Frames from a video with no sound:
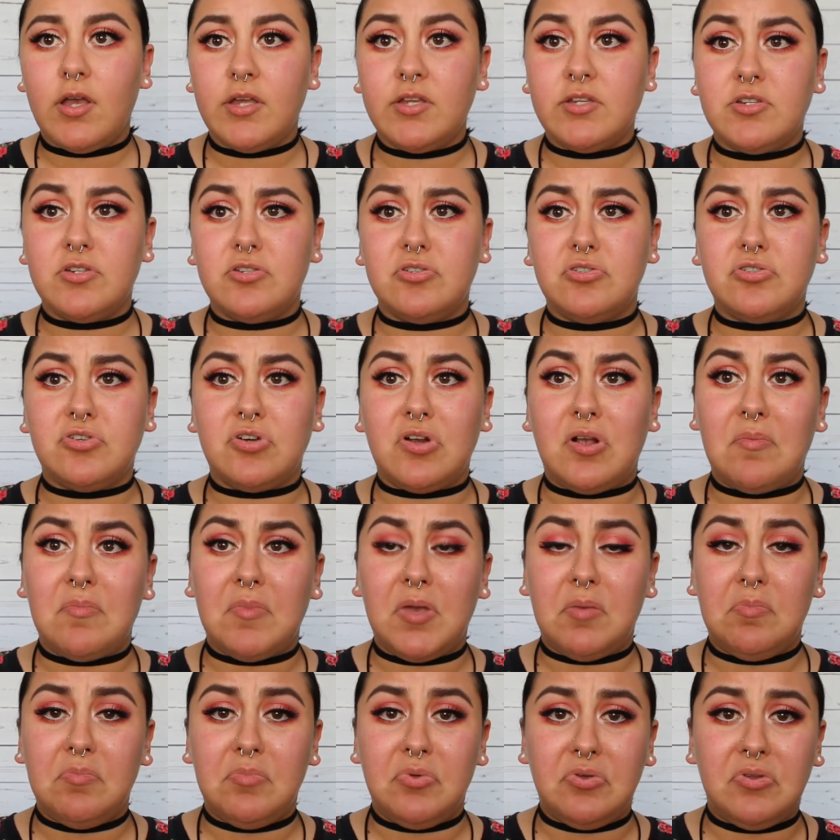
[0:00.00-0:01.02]
just dropped
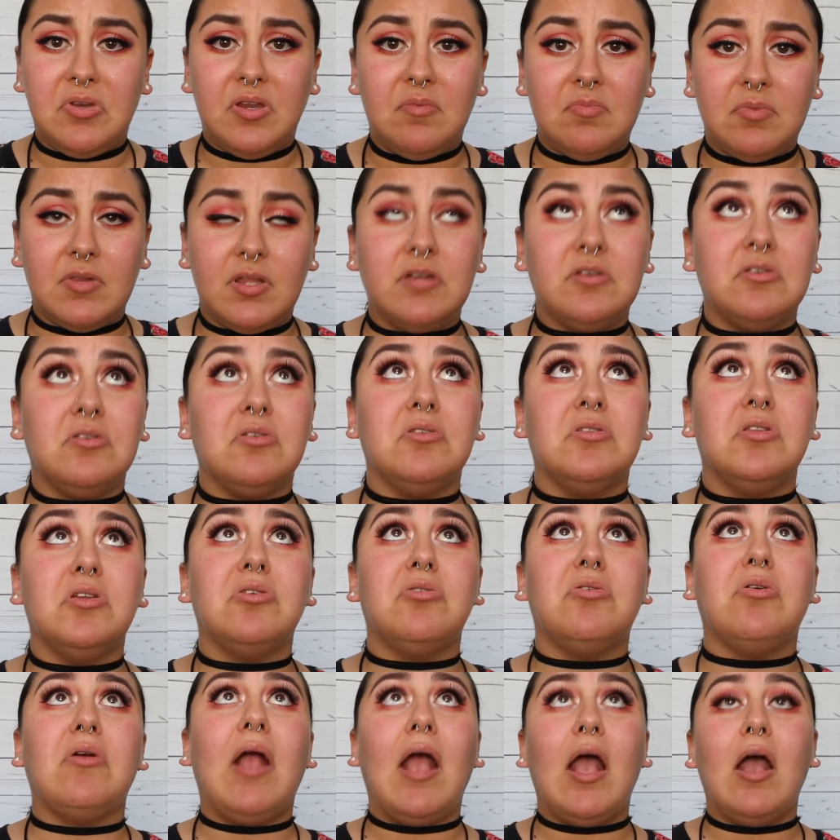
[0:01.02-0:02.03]
my beauty blender on the
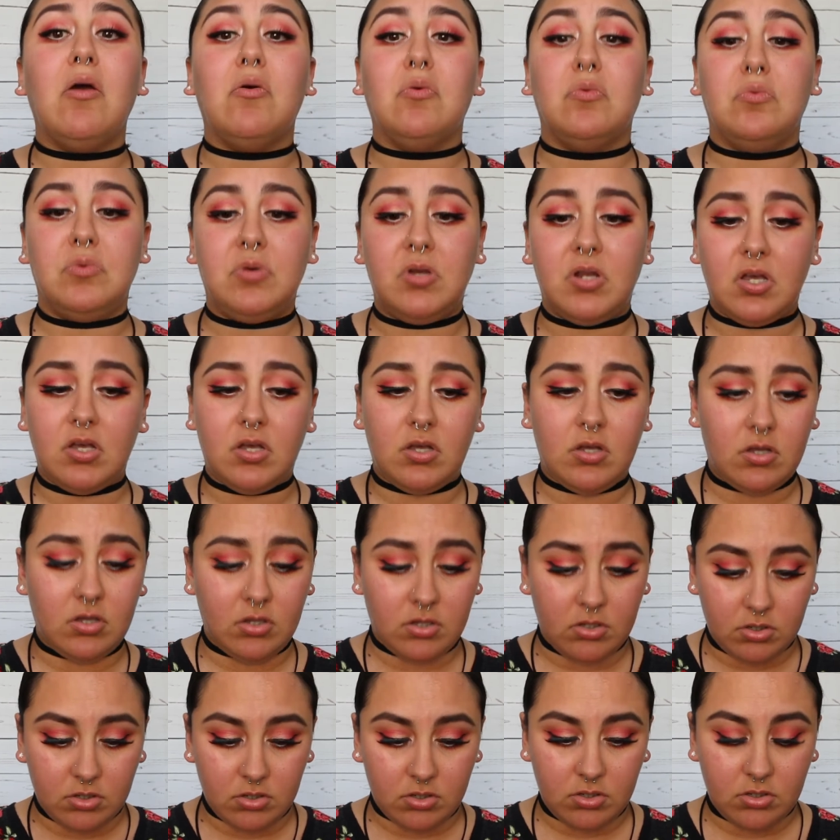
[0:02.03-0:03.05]
ground. I
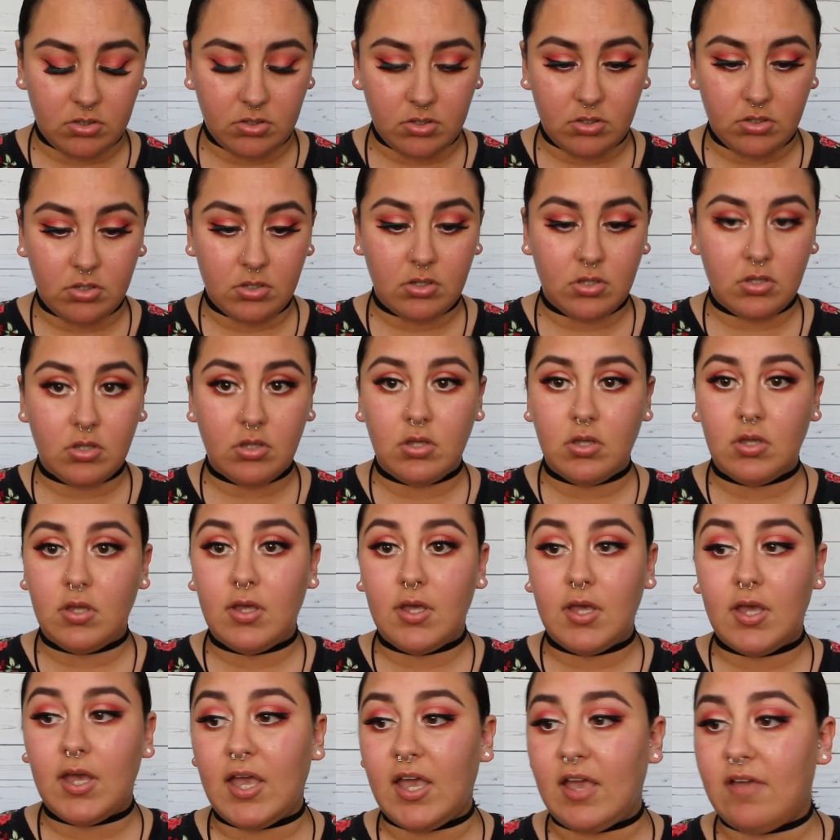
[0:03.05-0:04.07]

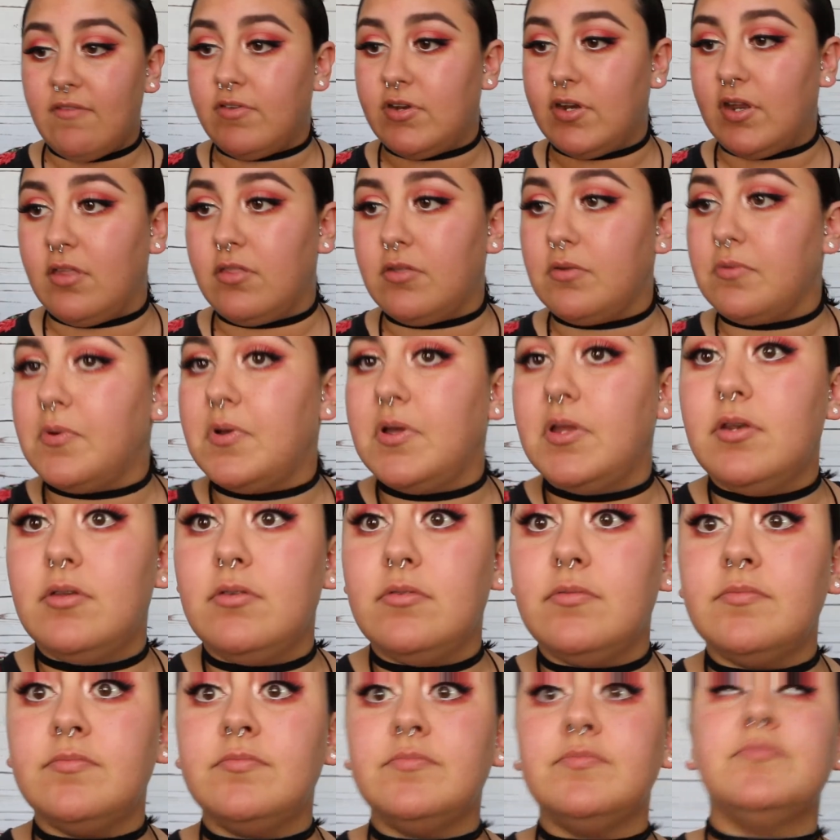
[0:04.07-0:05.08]
have another one.